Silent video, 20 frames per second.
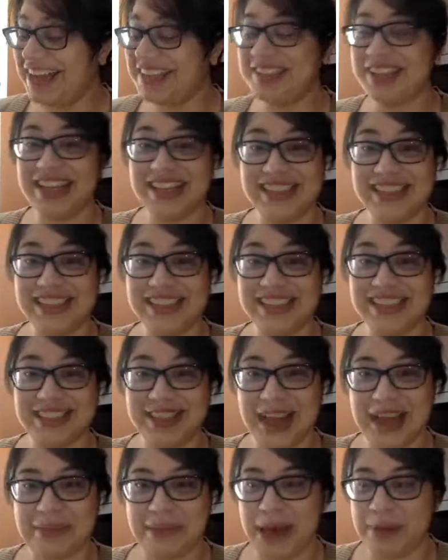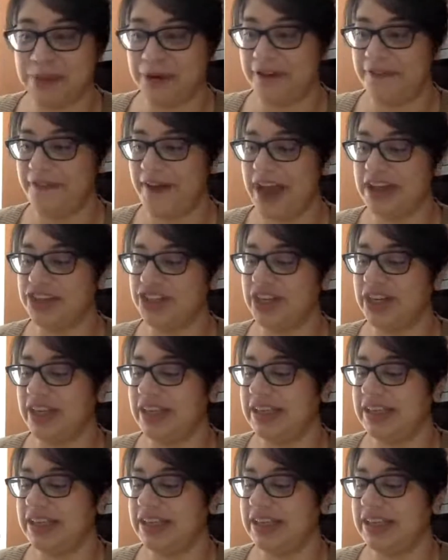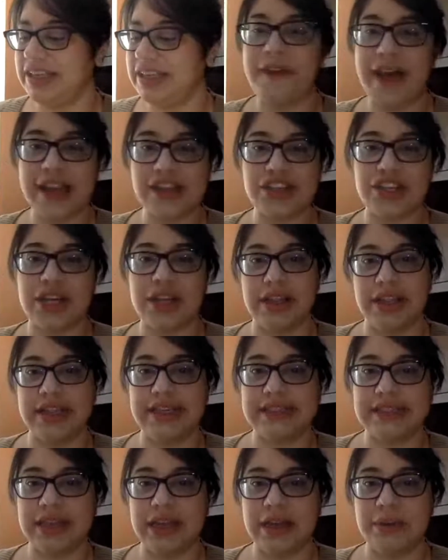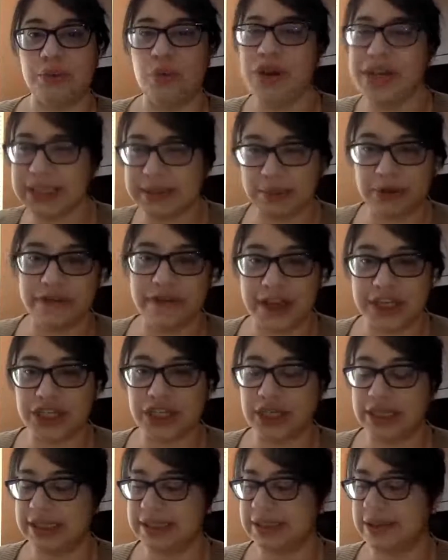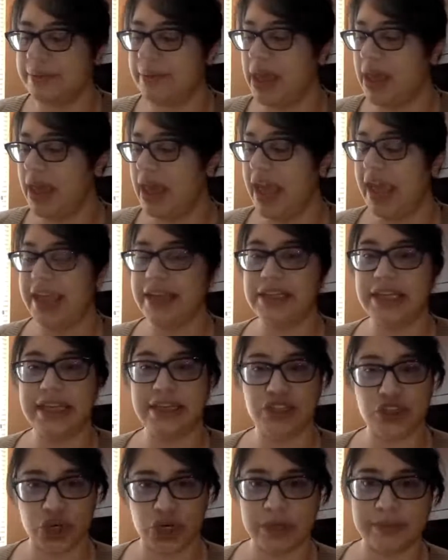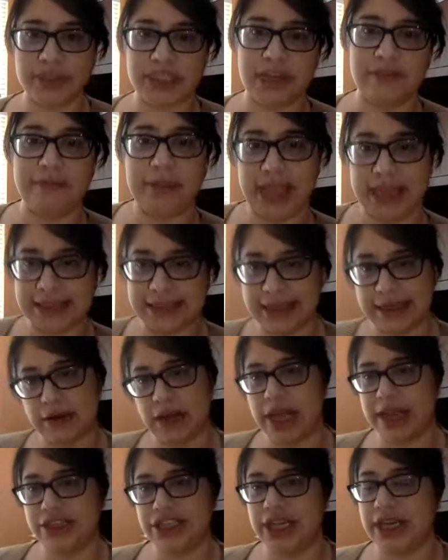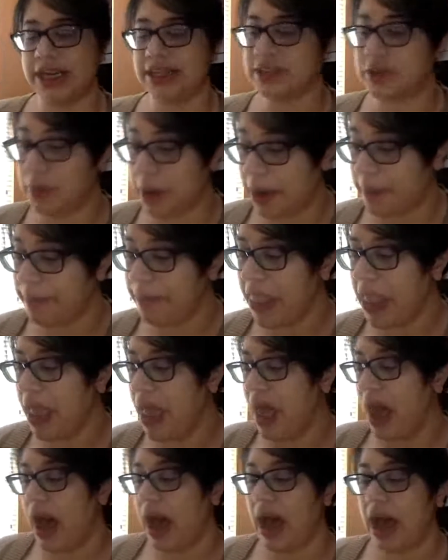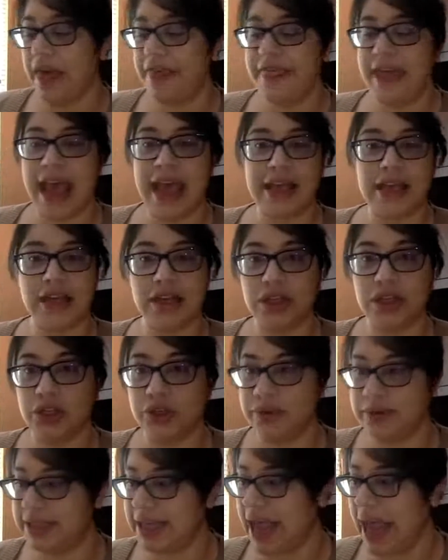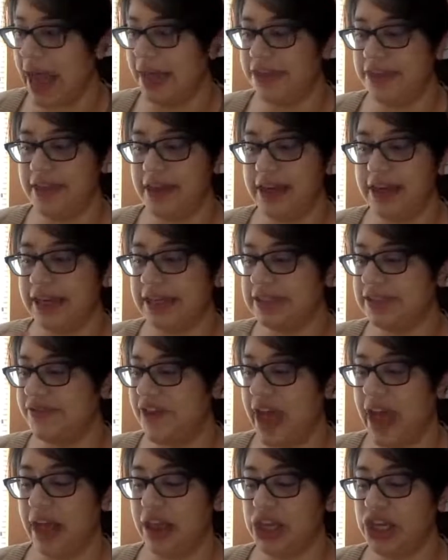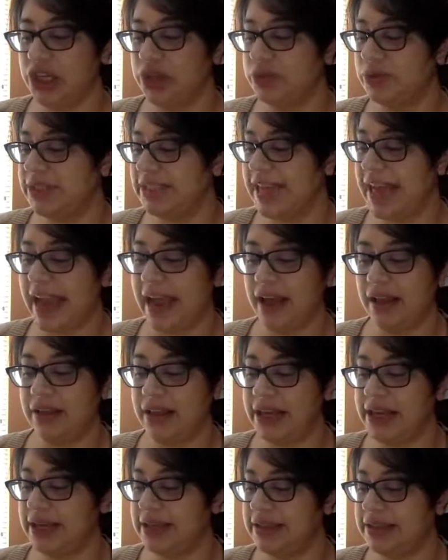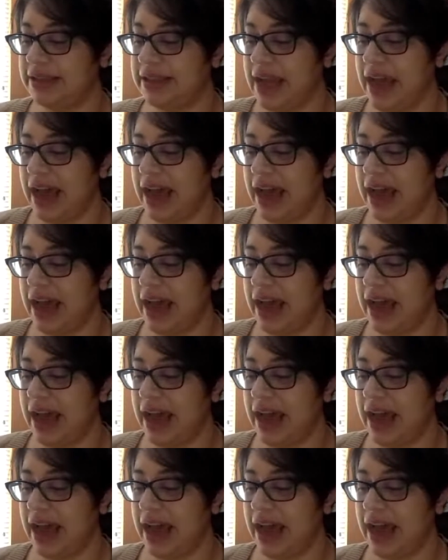So let's talk about professionalism. So what is professionalism in terms of being a dental hygienist? Well, that includes ethics, values, talent,